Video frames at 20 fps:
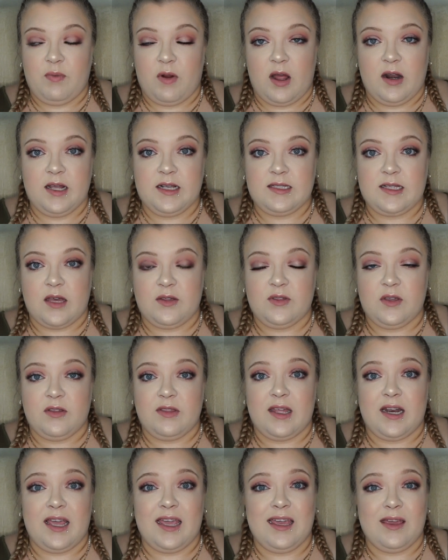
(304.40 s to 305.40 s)
products out there
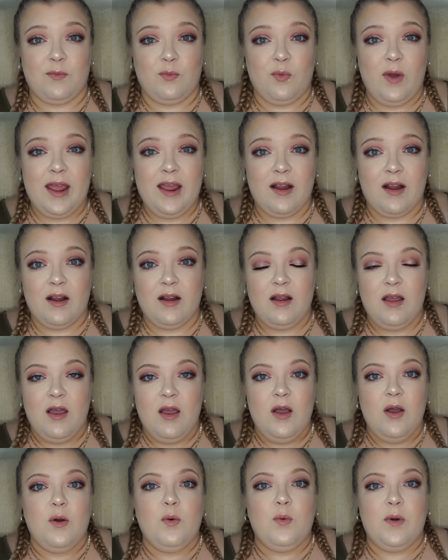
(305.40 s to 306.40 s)
that I can wear
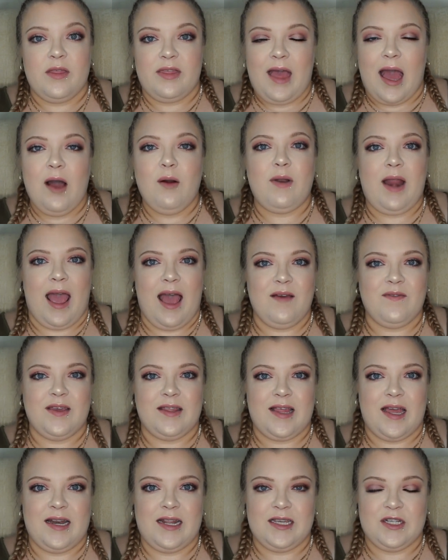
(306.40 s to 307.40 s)
without having
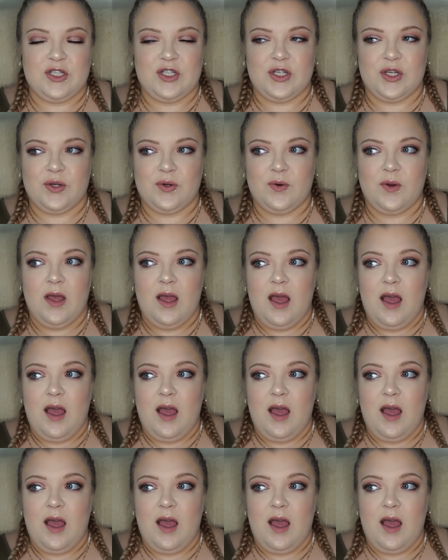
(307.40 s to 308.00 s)
that issue.